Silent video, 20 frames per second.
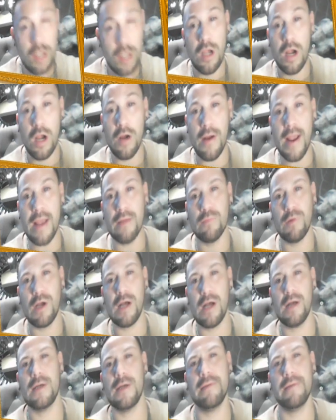Alright,
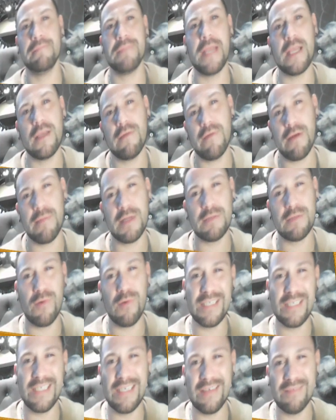well, thank you very much for
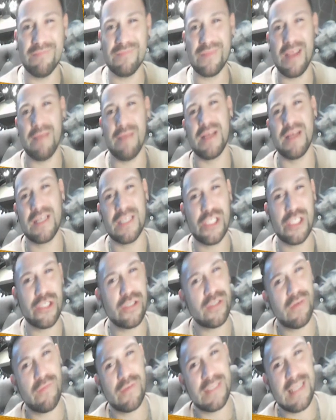watching. I'm Nicholas
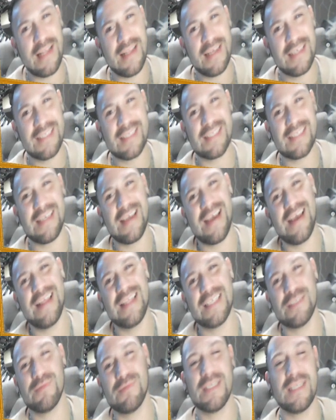Joseph Rosales, and
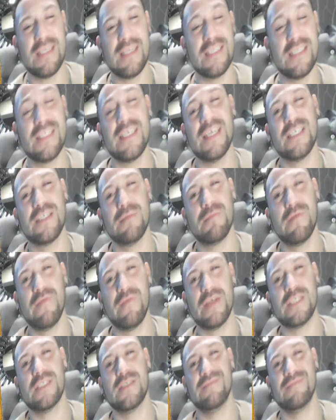this was Enunciation Perfection.